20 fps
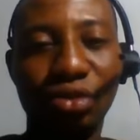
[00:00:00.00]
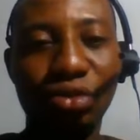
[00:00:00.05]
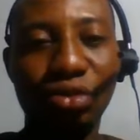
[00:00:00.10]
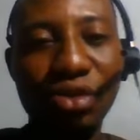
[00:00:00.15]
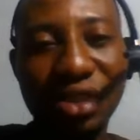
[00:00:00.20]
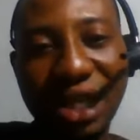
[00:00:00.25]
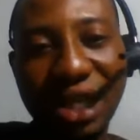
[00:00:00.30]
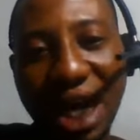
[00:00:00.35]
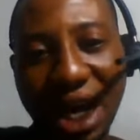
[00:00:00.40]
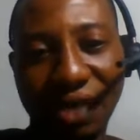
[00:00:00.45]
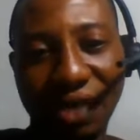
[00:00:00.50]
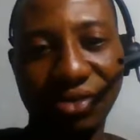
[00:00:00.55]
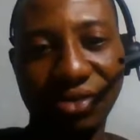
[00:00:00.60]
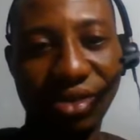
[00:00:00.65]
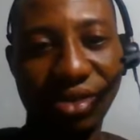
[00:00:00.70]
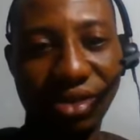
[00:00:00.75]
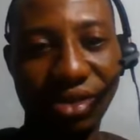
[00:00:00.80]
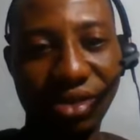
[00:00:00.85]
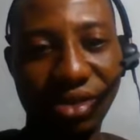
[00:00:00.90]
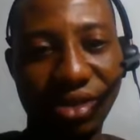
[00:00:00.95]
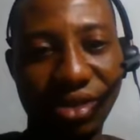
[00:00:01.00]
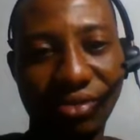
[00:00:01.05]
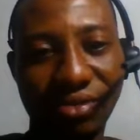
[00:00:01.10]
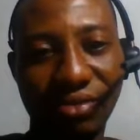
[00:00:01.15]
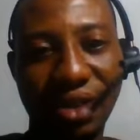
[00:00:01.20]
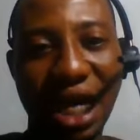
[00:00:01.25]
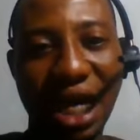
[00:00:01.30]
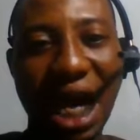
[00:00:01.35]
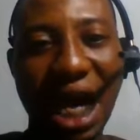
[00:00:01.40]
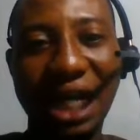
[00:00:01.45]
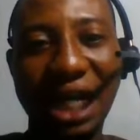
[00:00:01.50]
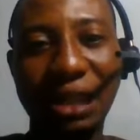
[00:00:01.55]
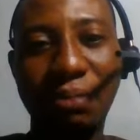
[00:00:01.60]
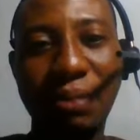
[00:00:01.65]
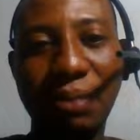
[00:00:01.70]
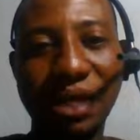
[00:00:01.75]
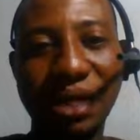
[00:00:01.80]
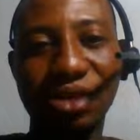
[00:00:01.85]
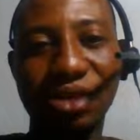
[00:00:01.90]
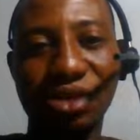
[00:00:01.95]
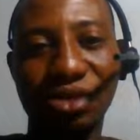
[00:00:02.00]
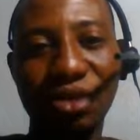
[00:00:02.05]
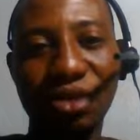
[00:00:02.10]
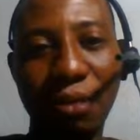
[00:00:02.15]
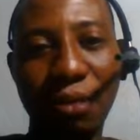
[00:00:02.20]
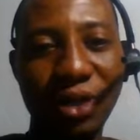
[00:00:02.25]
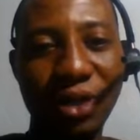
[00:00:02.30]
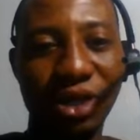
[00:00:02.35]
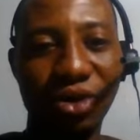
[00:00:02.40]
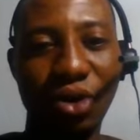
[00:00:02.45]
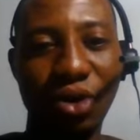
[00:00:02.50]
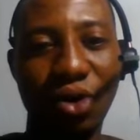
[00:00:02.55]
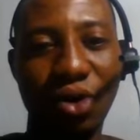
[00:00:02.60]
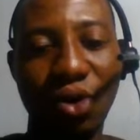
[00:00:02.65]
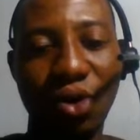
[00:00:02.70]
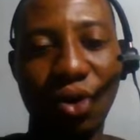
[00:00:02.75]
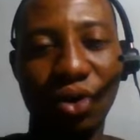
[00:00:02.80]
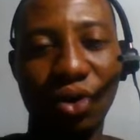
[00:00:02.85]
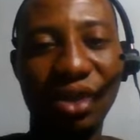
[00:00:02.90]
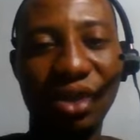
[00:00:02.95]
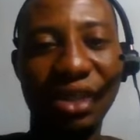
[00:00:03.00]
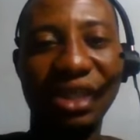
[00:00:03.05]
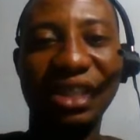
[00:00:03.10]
two times and the person does not pick your call,